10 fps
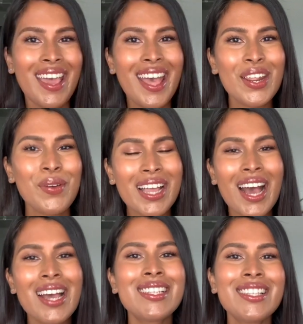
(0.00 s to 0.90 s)
Anyway
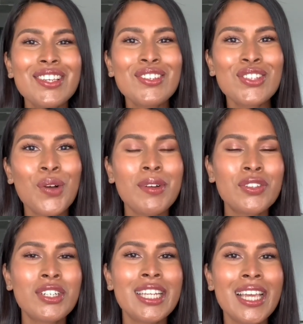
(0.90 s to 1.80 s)
guys, thank you so much
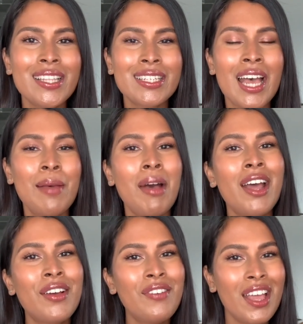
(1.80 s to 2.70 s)
for taking the time
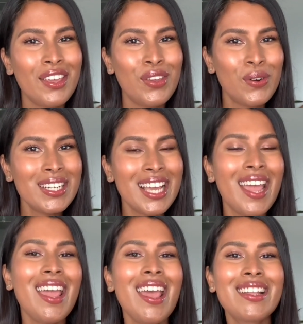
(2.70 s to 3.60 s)
out of your
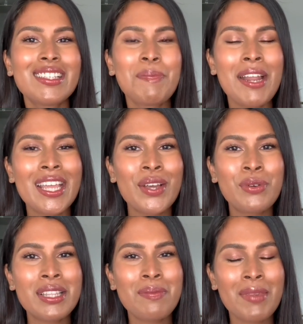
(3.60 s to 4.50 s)
day and spending it
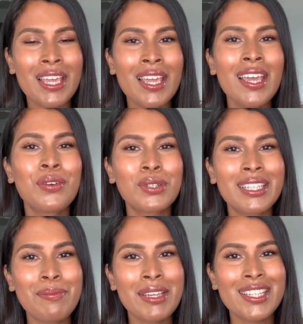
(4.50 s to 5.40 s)
with me. It
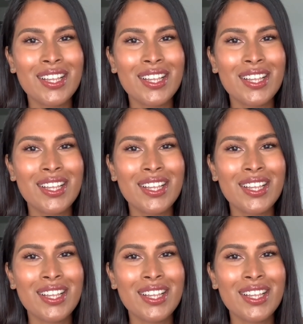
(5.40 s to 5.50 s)
really means